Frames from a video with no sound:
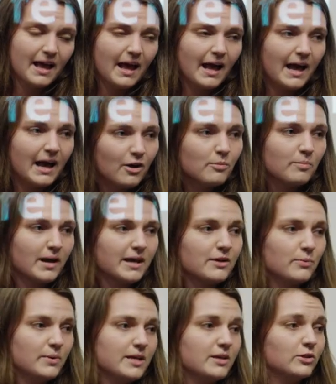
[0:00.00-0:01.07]
How
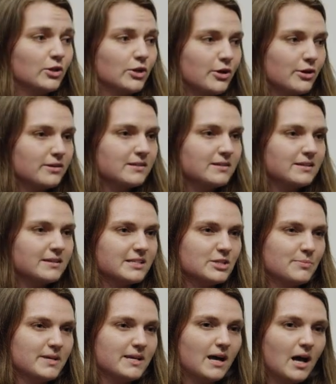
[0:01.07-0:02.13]
might we learn
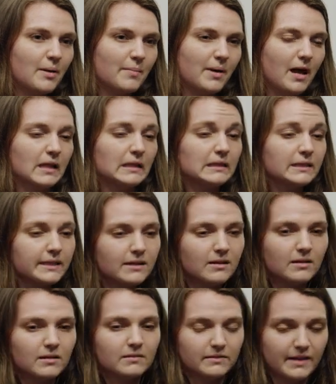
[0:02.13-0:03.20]
to become a
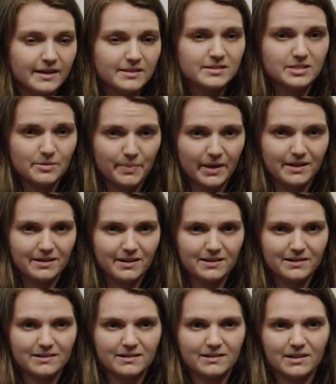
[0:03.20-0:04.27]
little less
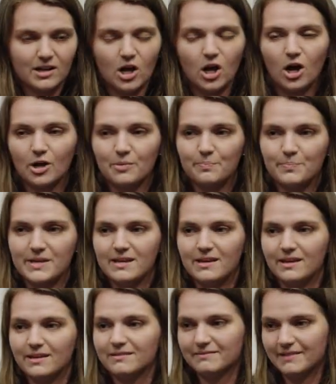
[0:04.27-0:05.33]
dependent on
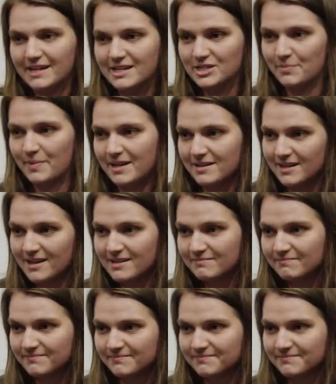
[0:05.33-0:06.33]
being independent?